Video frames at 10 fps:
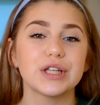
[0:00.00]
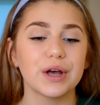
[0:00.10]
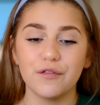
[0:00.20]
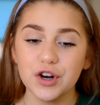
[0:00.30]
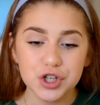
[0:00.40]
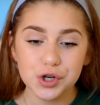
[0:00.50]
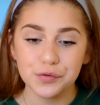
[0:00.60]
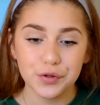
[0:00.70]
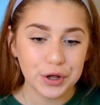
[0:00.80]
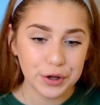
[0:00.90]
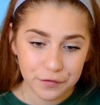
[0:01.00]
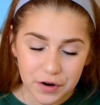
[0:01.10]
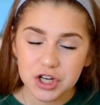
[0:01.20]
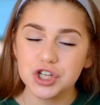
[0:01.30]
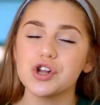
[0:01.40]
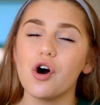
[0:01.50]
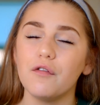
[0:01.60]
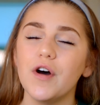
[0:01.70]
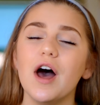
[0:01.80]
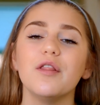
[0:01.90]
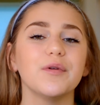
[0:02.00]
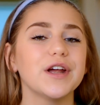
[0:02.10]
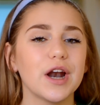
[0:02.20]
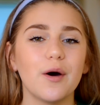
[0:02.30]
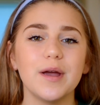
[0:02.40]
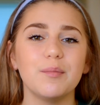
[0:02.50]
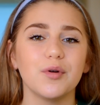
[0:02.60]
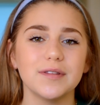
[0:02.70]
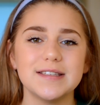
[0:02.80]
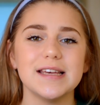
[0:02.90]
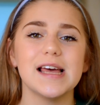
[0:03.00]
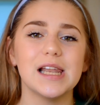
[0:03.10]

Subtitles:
Like finishes off the really glowy, bronzy